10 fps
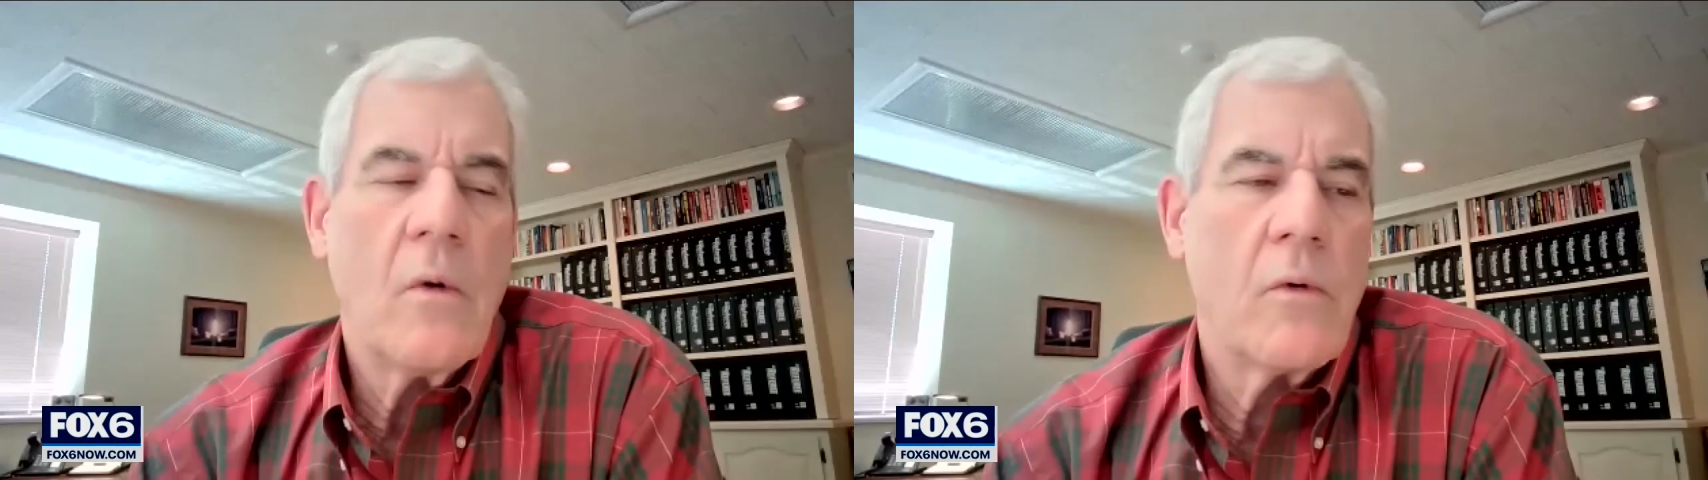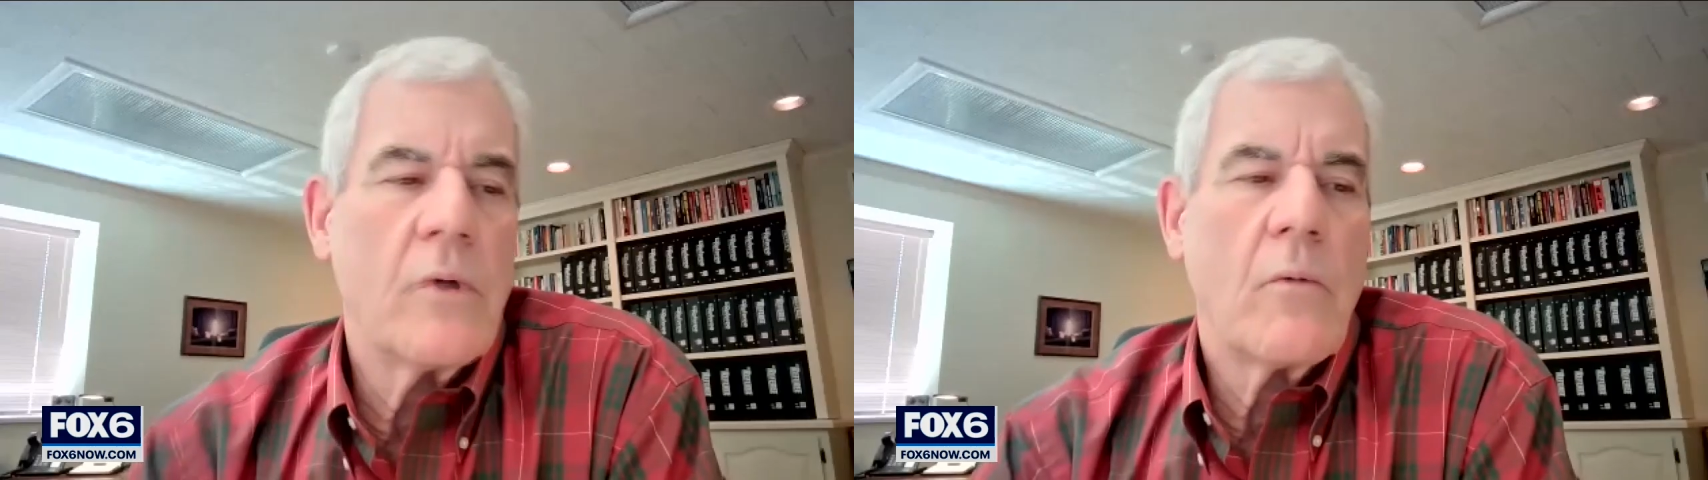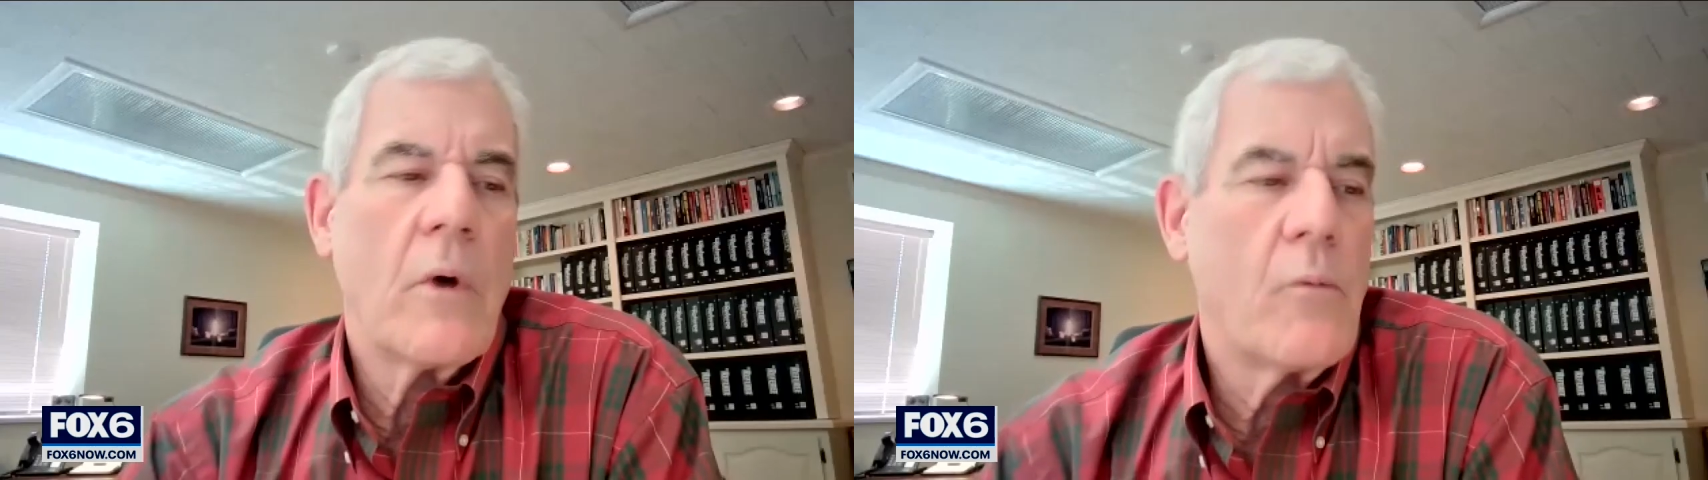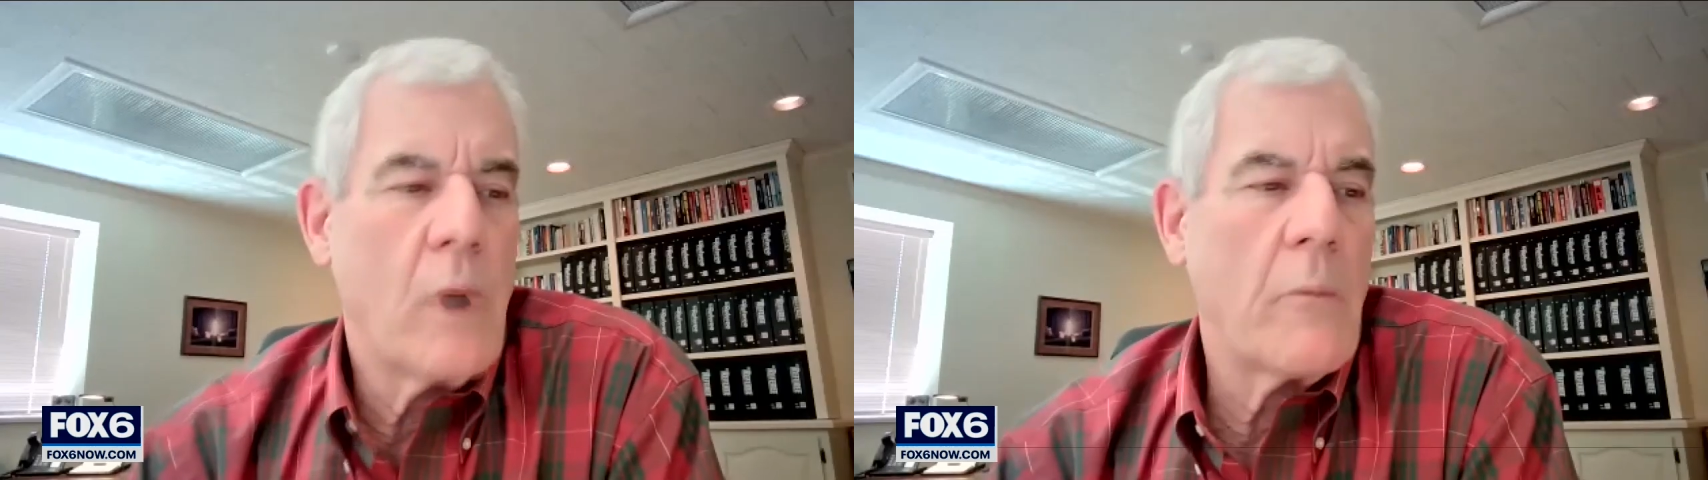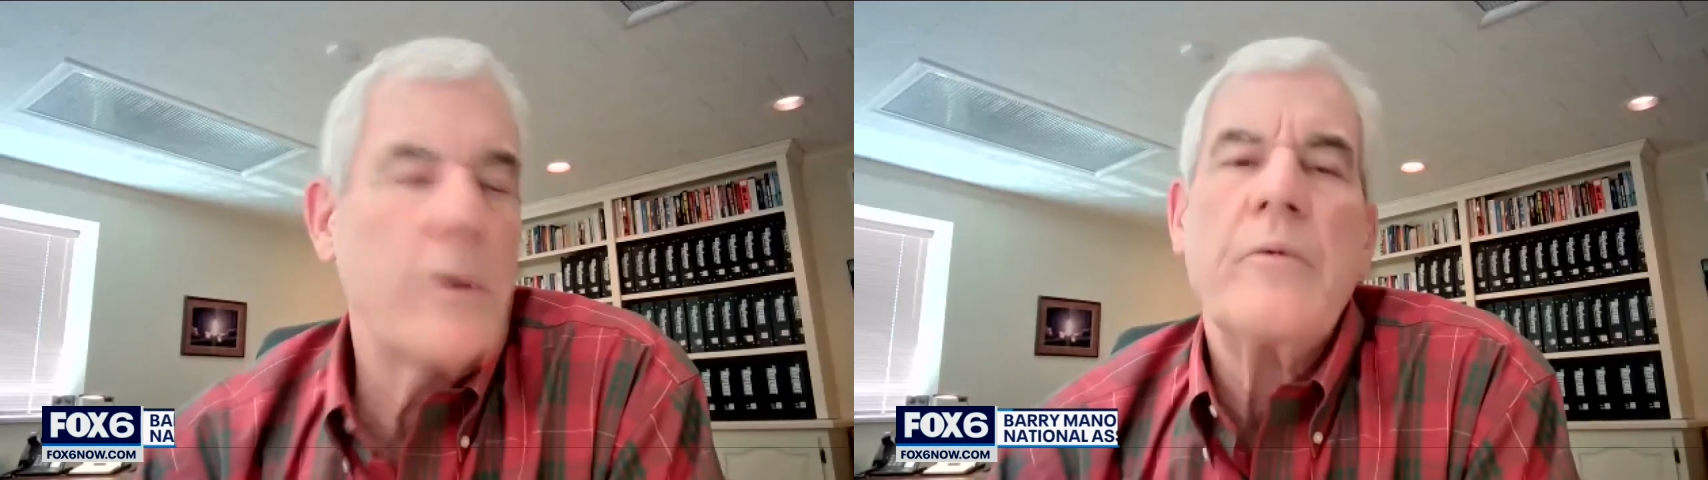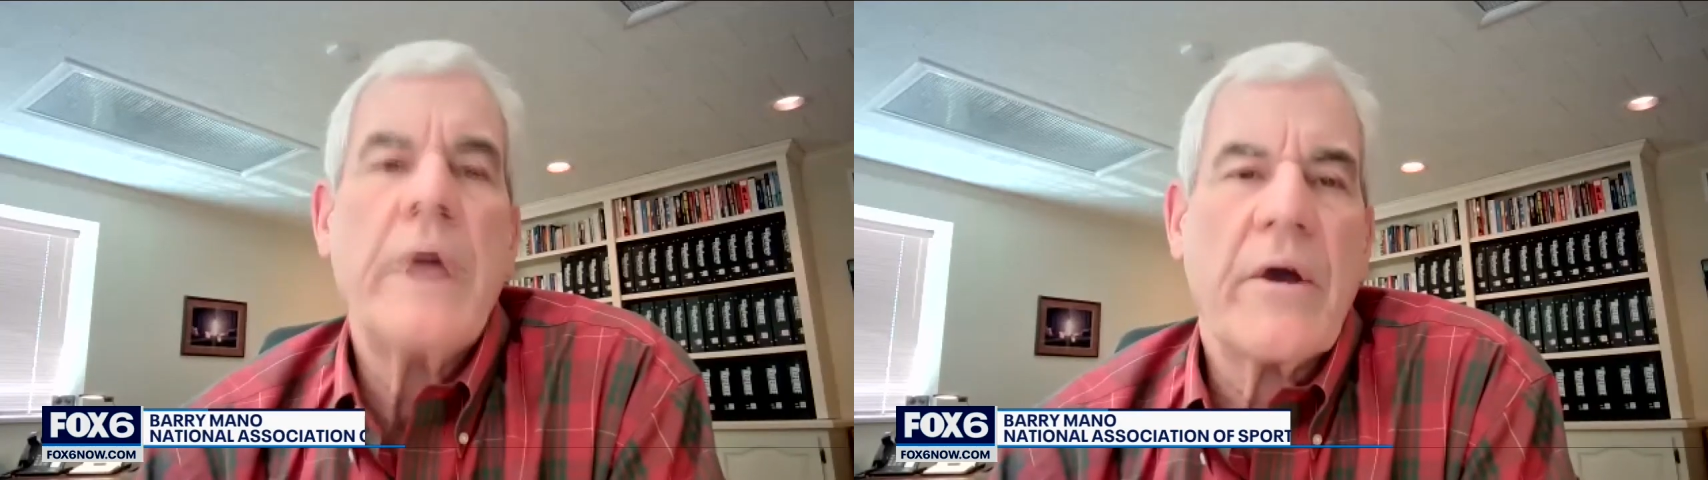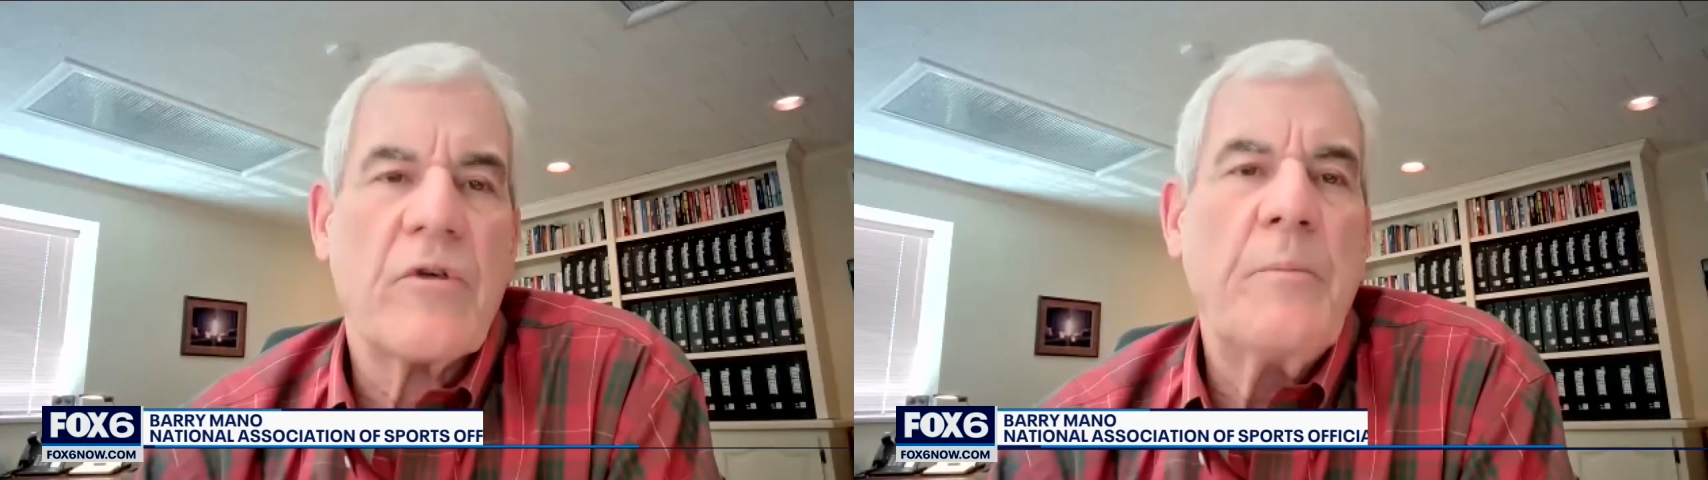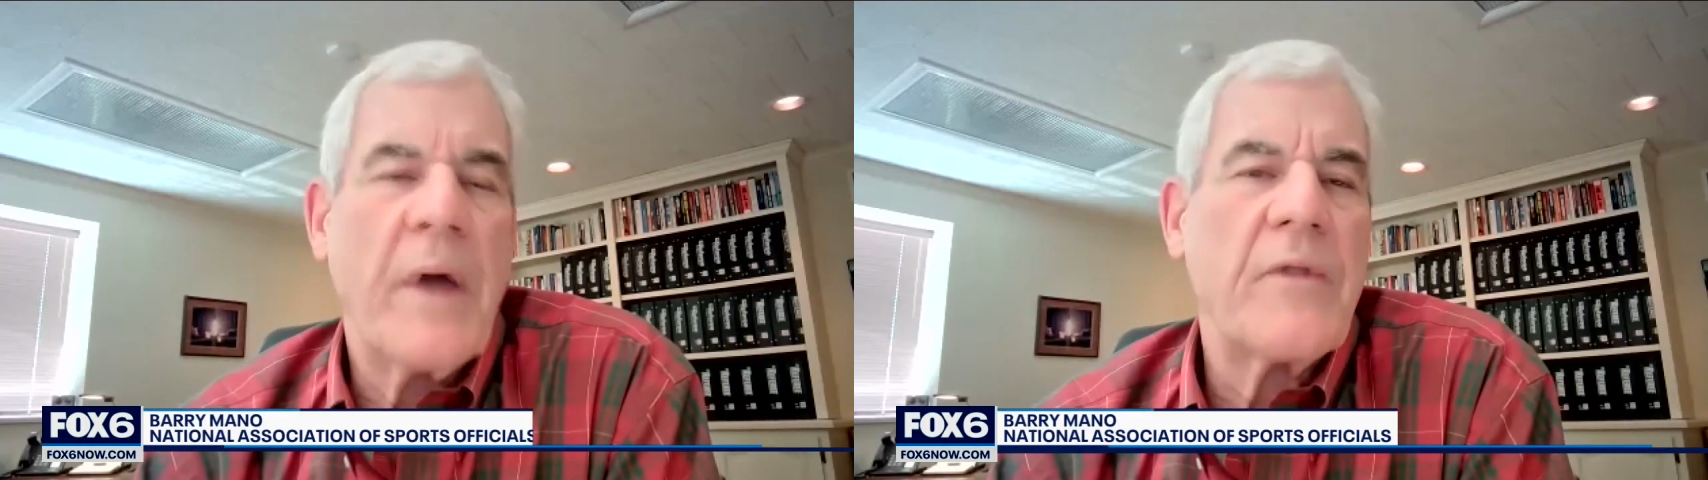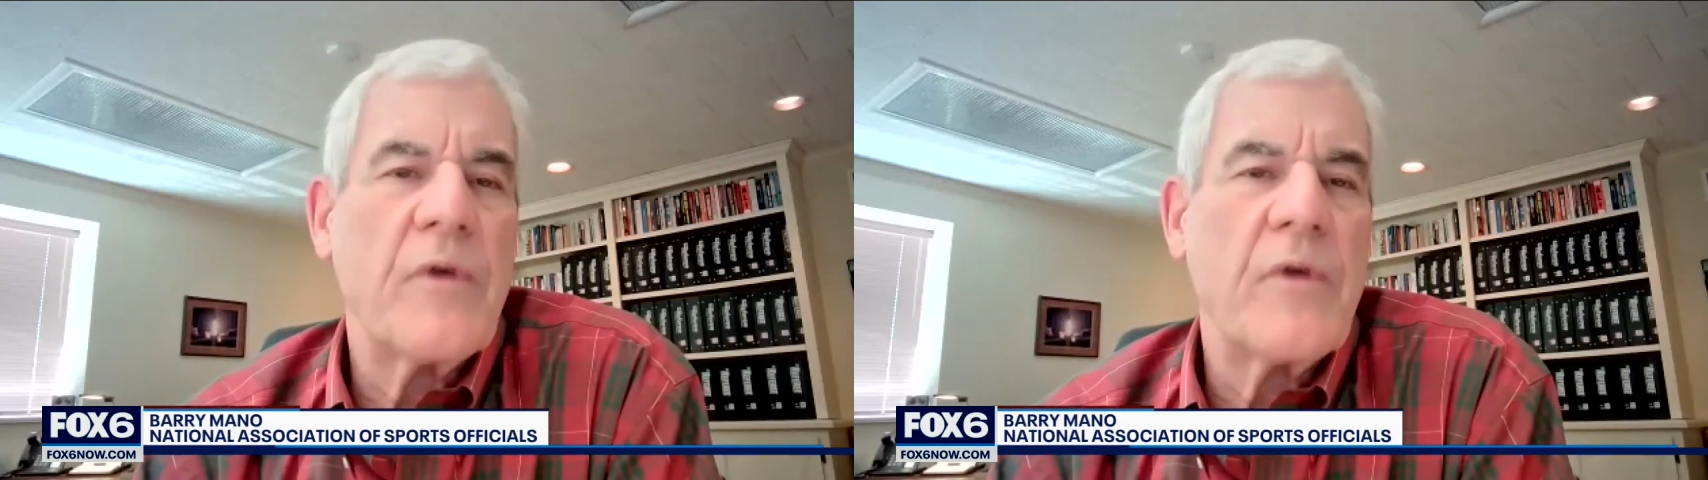what, what would we expect